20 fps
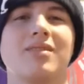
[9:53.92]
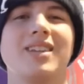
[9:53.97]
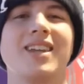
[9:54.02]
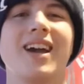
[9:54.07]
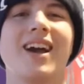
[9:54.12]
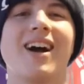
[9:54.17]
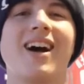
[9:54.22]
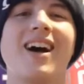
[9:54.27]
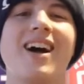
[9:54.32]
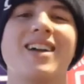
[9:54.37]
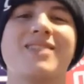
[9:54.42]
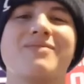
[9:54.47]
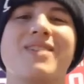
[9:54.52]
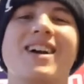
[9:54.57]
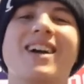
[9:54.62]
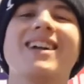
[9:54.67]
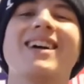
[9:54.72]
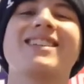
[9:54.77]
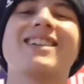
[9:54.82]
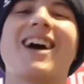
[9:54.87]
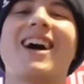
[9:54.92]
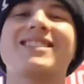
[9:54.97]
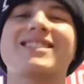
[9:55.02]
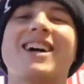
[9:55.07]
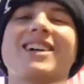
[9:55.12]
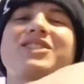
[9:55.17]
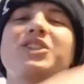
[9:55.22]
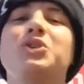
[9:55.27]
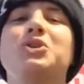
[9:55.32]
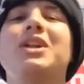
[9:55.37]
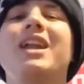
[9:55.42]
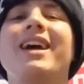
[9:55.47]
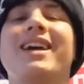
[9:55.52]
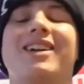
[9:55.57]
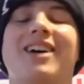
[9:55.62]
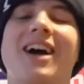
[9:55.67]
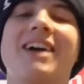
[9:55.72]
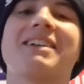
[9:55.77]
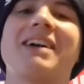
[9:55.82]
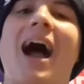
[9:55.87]
Yeah, all right, man, I talk to you
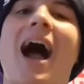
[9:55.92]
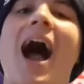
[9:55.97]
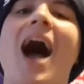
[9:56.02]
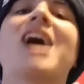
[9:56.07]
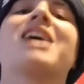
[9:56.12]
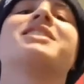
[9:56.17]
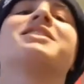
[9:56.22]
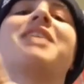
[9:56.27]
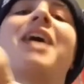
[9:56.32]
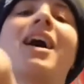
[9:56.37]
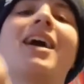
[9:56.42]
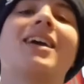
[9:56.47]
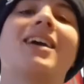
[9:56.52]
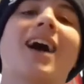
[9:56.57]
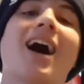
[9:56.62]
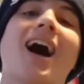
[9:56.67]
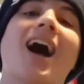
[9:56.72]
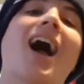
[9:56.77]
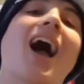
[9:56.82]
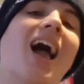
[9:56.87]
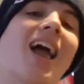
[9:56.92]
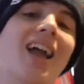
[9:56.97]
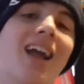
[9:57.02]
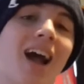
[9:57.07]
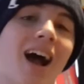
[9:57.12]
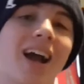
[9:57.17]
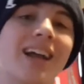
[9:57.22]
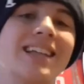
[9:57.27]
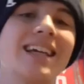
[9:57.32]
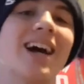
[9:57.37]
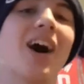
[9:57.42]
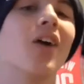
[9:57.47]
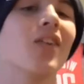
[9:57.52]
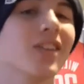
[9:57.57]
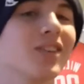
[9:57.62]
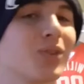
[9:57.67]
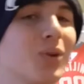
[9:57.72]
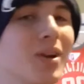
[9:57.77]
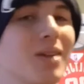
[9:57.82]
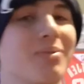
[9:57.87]
later. I, hey, Hey, I get all
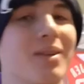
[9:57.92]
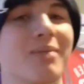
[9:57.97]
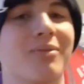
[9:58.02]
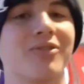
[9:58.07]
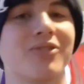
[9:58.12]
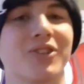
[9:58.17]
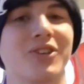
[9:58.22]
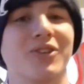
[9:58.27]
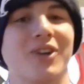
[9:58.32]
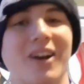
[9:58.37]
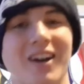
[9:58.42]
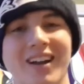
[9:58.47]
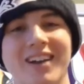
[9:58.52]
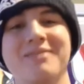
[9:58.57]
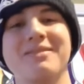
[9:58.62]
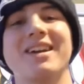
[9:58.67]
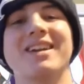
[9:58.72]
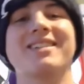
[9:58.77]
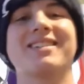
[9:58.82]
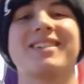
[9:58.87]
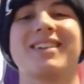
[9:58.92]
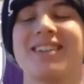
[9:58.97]
the toilet paper for you, alright, man?